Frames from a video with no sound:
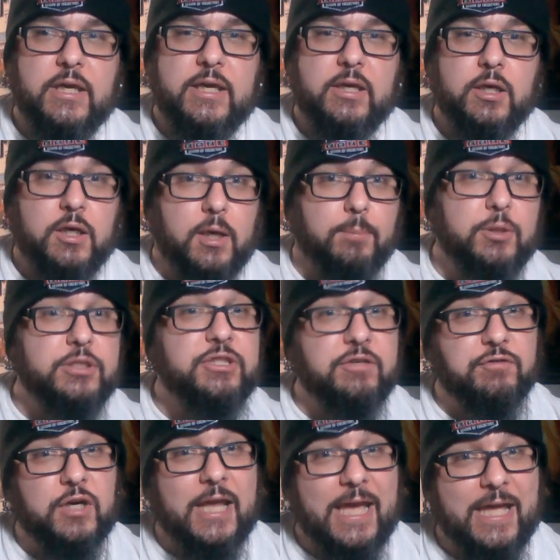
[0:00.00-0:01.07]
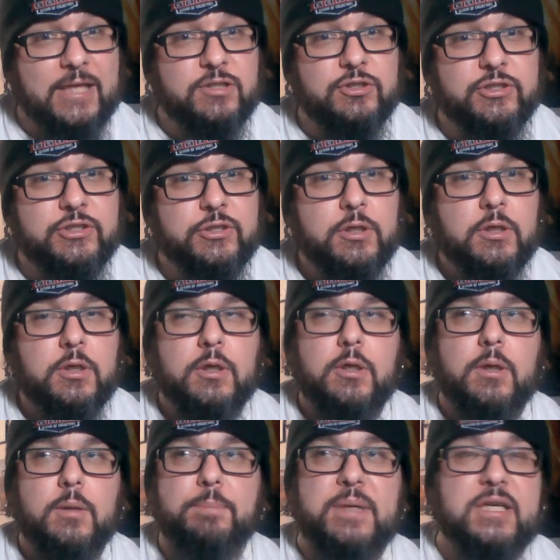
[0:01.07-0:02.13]
a couple of different heads.
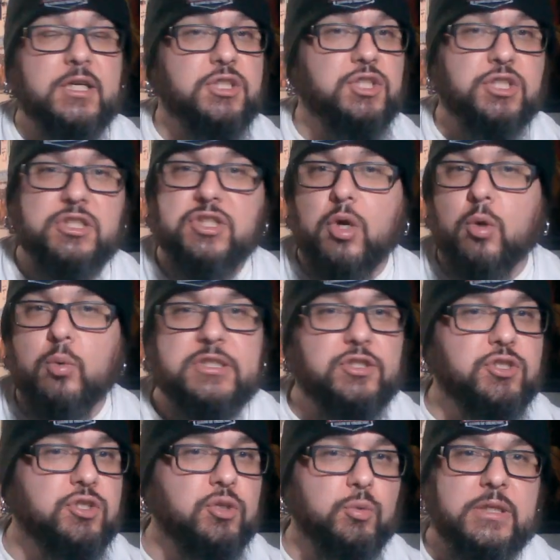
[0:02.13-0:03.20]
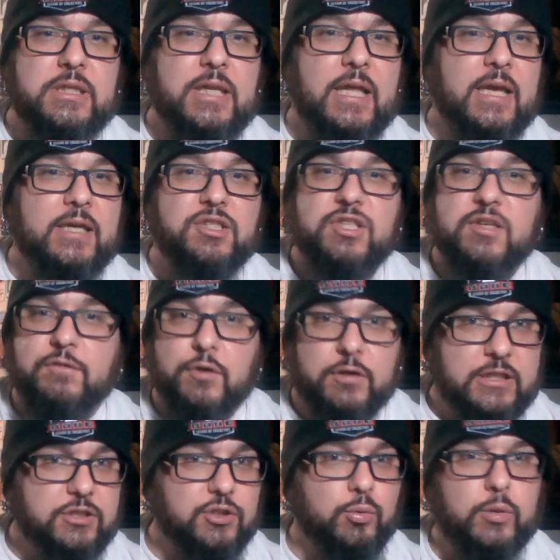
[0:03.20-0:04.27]
Because she's always doing, like,
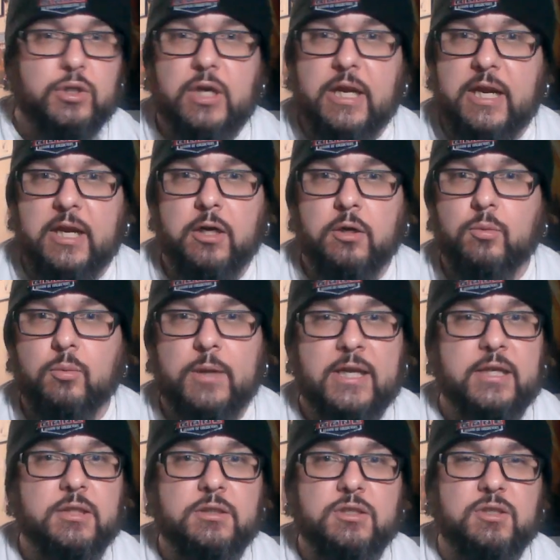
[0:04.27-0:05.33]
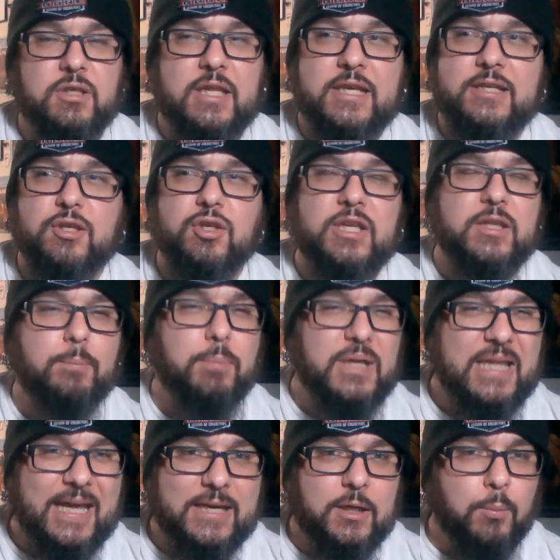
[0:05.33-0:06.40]
different things with her hair, right? There's, like, you got the
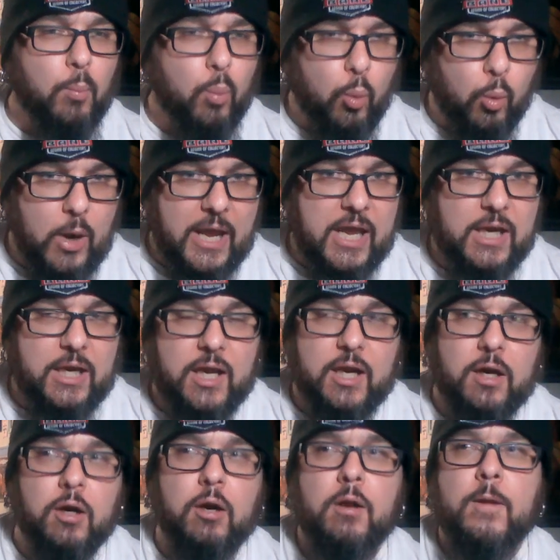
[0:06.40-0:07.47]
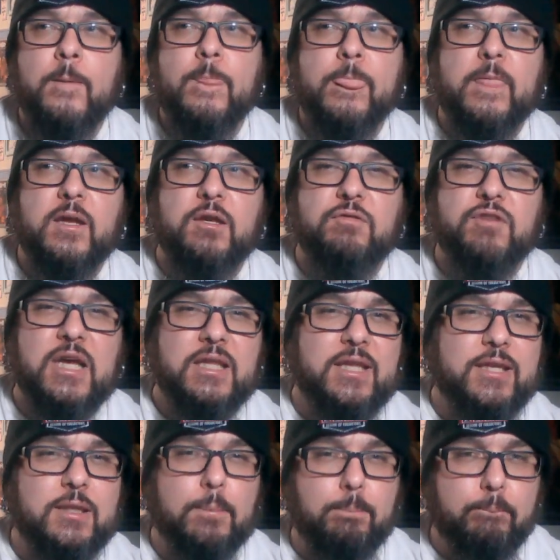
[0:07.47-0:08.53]
platinum white hair. And you've got,
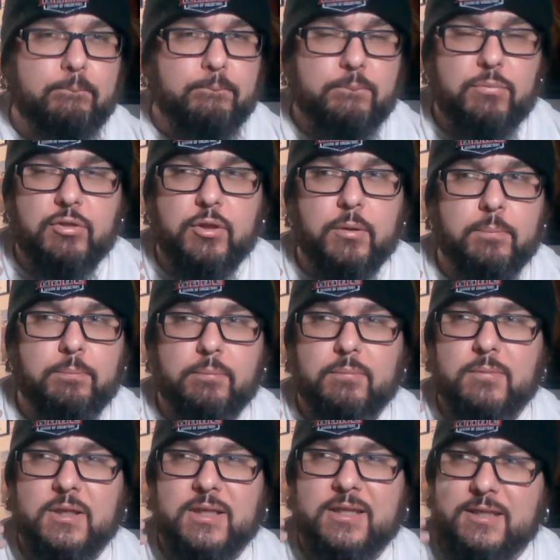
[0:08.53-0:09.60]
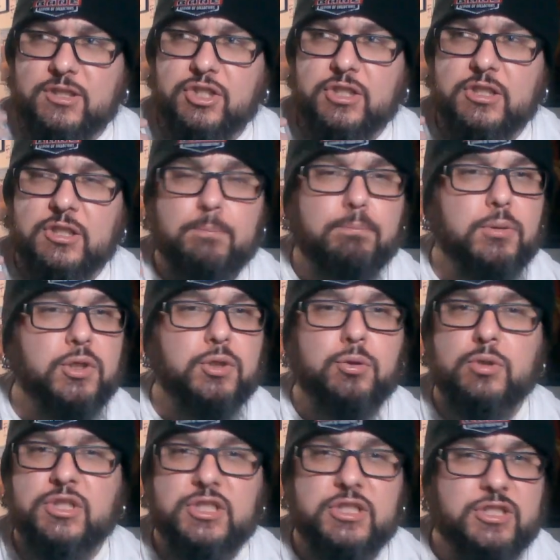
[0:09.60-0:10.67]
like, the I think she did
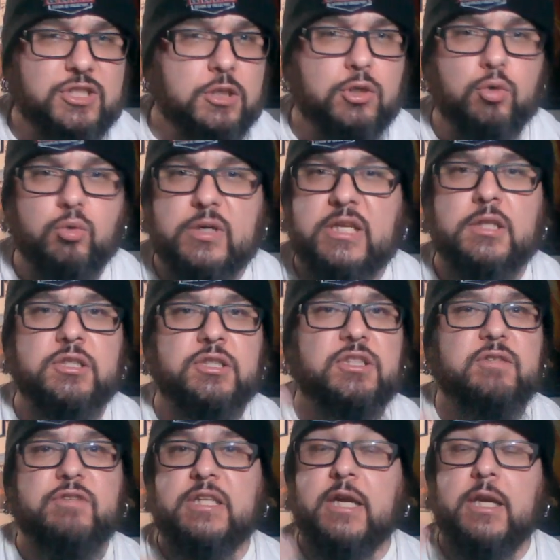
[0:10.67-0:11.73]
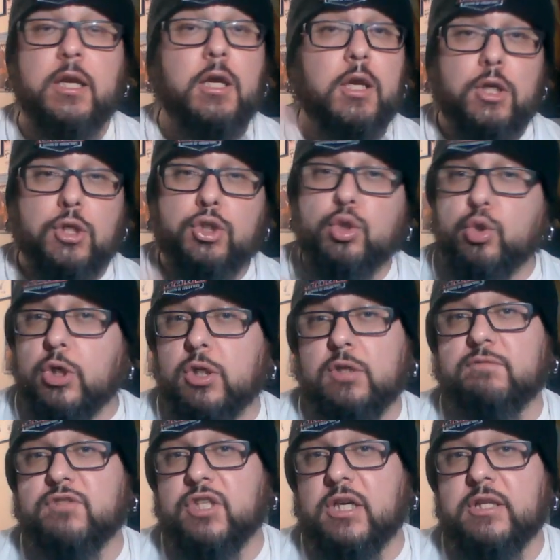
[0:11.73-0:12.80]
blue and she's done green and stuff like that. You could
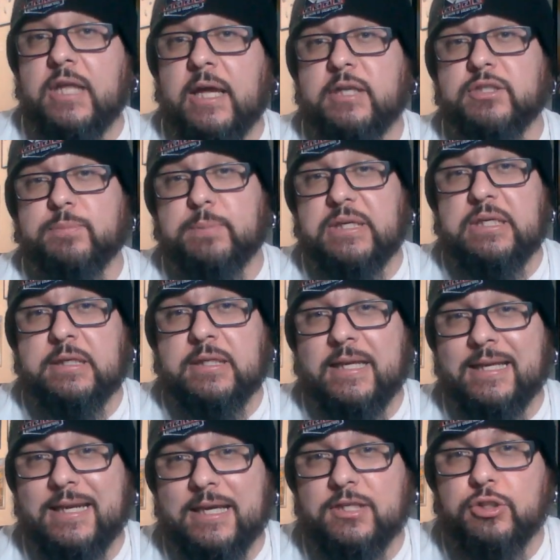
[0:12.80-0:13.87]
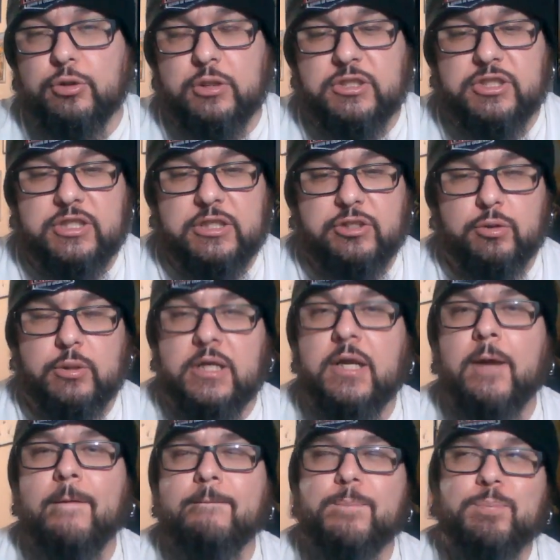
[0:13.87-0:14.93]
have done that as being, like, an extra accessory.